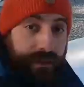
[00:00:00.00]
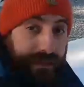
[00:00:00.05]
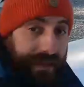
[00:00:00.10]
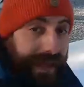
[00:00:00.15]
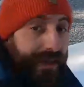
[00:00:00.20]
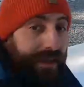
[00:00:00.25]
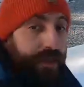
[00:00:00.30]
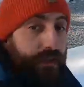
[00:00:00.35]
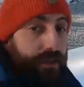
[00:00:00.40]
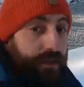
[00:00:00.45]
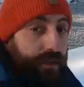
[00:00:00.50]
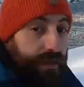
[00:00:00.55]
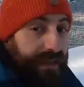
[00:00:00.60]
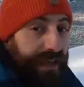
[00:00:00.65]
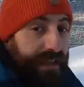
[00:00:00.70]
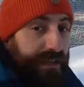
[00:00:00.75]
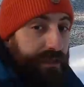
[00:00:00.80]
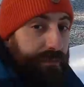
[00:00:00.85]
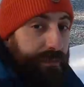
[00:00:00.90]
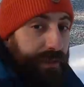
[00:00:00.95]
Then also the
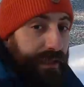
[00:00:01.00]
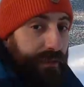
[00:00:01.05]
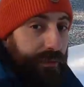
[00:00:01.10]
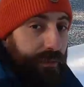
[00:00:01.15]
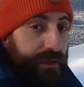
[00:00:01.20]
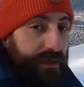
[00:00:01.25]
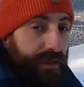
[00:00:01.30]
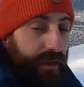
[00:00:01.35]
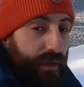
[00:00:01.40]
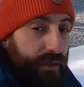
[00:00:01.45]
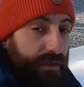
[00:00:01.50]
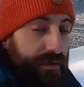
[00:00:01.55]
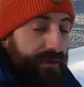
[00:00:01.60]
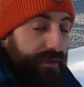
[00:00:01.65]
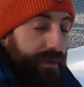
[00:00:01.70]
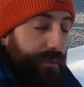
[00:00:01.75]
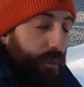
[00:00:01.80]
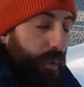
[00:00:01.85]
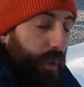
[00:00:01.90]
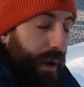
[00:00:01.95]
shutter speed, which goes
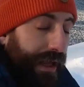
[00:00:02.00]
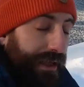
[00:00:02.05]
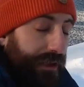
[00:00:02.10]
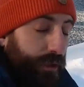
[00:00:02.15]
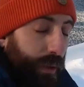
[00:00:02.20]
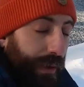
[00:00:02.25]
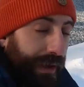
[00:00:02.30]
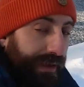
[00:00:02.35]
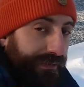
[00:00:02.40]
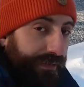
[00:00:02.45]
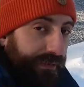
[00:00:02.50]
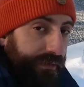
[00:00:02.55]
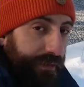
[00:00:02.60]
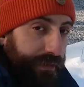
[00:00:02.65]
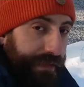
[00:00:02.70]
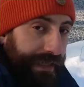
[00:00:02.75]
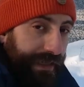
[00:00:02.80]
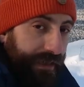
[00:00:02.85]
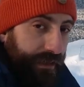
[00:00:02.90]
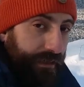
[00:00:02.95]
from 1/25th of
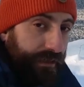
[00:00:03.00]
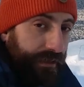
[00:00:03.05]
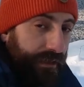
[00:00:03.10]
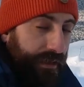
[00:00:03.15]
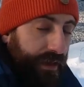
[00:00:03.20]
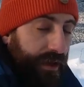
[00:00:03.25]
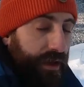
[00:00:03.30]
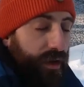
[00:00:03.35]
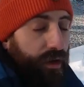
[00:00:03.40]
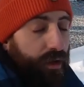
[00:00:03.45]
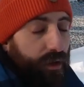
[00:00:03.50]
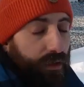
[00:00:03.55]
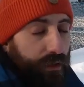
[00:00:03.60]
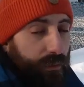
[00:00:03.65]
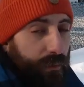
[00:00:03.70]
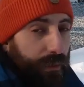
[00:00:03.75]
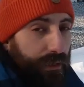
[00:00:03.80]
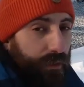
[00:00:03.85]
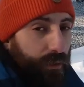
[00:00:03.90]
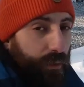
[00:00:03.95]
a second all
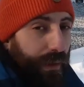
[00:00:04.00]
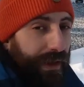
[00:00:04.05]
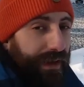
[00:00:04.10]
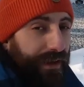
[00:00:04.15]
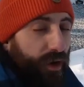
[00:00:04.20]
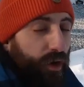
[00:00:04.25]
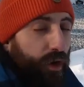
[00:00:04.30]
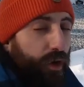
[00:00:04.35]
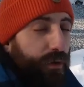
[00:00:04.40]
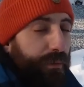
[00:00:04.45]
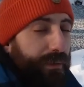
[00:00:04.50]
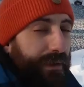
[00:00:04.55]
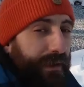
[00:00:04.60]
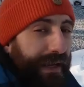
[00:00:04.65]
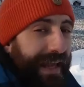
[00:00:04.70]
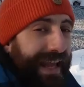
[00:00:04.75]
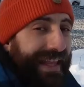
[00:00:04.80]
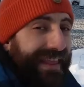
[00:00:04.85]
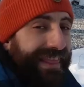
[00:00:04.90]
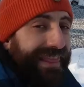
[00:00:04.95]
the way to
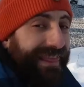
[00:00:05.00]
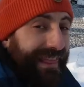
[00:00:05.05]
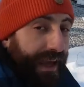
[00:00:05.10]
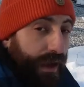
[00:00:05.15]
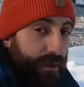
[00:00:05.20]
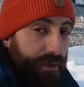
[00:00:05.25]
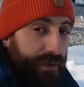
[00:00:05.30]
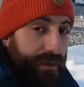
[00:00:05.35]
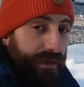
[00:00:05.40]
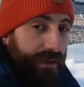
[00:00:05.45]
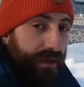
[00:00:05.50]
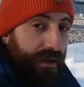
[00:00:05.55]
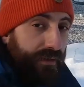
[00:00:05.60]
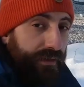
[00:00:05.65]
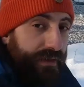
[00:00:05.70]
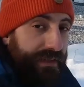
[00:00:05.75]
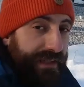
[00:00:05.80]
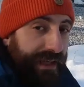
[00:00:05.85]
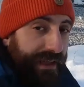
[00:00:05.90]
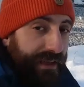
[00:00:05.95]
1/8000
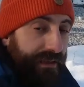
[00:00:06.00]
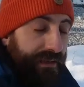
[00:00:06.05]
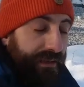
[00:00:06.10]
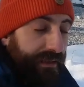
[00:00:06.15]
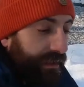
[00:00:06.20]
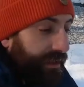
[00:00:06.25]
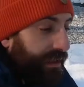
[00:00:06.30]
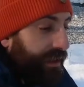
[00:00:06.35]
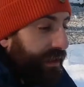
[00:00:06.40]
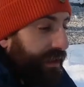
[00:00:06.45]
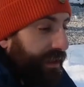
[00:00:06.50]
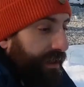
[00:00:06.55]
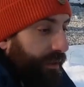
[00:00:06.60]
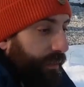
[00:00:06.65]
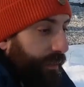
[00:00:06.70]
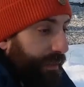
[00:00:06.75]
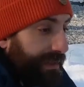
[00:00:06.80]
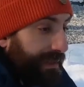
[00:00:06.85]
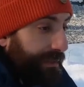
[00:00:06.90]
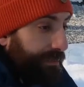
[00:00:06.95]
of a second,
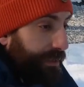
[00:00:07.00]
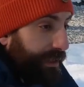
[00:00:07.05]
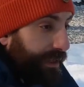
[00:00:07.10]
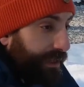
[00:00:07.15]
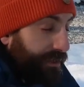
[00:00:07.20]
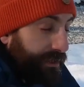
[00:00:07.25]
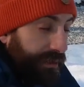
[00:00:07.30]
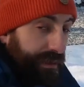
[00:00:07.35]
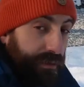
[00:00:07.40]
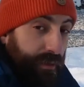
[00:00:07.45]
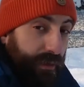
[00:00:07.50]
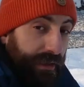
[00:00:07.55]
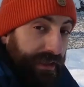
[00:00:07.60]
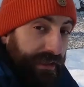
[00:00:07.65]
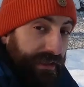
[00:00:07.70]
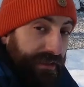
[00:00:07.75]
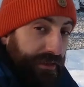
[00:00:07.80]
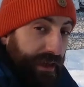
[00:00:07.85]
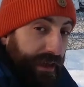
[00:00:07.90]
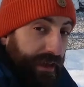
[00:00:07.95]
which I'm pretty sure is what
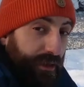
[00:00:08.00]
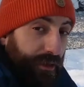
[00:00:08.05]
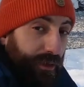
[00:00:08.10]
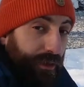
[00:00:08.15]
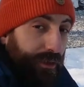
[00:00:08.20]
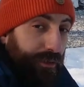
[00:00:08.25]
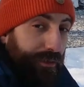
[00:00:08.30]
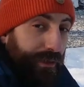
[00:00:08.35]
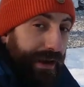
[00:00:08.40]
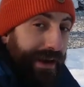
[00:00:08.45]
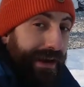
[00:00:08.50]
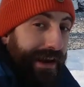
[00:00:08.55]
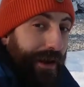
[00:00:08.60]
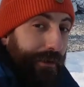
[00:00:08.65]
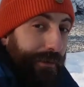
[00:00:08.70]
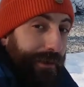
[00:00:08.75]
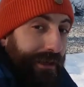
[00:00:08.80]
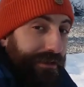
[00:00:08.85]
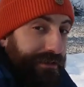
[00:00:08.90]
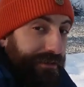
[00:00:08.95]
it's trying to do right
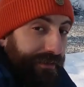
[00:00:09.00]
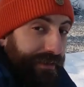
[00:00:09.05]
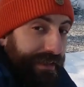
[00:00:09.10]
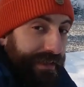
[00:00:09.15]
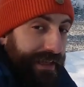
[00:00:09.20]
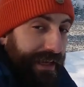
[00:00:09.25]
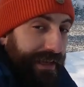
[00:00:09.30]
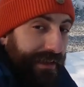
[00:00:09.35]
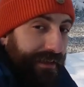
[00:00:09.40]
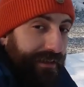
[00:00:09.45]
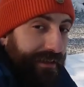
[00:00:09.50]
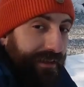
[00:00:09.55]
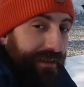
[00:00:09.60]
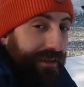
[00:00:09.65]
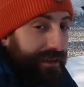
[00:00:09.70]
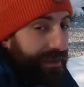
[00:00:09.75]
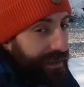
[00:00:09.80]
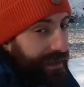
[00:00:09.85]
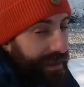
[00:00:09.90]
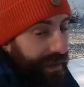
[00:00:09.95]
now because of the sun.
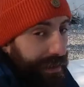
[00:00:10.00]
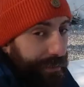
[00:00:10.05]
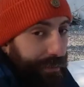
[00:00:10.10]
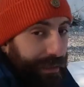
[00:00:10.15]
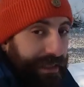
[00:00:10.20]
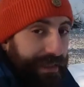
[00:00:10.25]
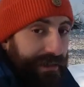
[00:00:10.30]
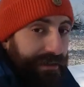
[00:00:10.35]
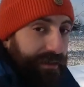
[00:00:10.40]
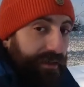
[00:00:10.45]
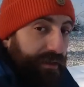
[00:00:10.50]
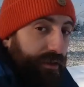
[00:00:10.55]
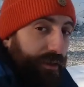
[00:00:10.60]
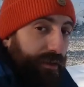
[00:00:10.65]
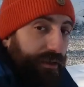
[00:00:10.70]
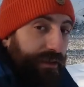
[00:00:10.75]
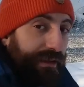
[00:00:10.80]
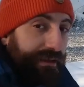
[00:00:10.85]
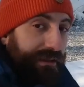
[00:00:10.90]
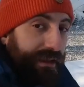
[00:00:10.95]
But these are the
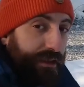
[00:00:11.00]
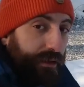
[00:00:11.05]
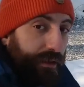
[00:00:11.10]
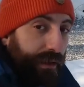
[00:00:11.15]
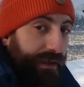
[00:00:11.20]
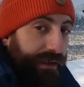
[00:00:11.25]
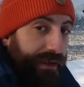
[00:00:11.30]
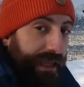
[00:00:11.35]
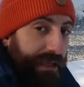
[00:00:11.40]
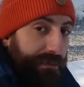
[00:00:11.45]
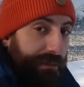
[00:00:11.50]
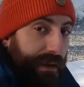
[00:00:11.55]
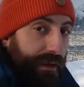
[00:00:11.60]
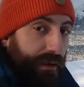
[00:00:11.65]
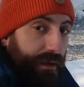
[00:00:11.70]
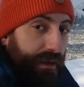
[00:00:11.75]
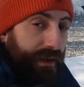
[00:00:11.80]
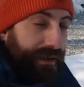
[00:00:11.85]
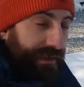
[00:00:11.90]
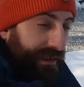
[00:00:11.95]
two things that you can touch
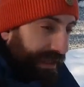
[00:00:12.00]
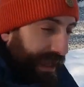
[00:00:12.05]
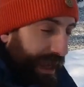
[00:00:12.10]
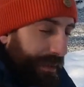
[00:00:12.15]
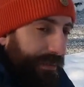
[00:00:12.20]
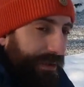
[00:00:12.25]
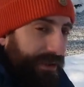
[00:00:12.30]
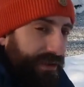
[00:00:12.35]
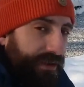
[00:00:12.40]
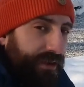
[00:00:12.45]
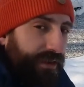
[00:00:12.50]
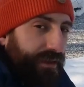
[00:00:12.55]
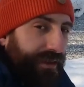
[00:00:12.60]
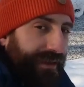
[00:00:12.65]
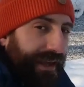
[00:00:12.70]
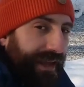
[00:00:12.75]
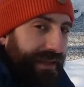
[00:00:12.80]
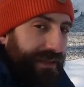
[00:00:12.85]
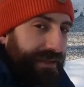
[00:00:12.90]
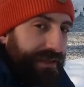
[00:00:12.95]
manually. The aperture you
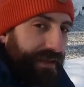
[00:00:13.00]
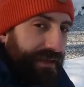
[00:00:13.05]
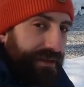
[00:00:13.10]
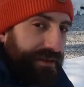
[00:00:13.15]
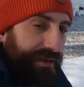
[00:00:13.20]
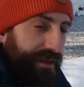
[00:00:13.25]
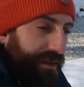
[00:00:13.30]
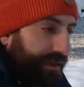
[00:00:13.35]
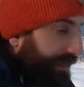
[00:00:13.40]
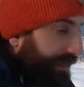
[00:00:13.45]
can't change.